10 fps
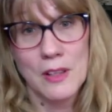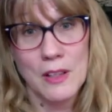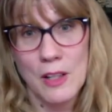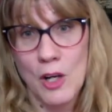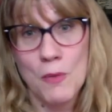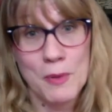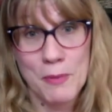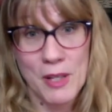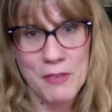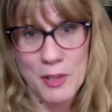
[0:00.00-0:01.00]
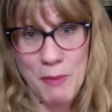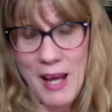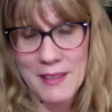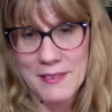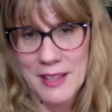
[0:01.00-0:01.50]
hope and pray for the
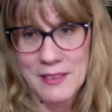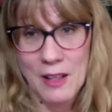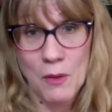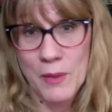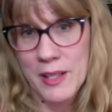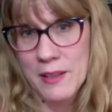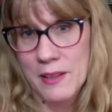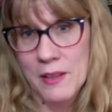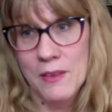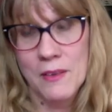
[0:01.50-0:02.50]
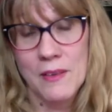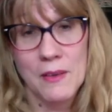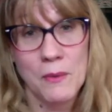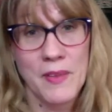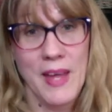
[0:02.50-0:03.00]
best. That's all we can do
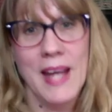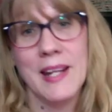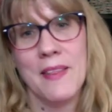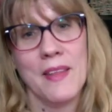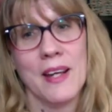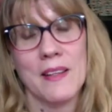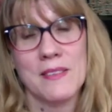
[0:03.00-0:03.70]
with anything.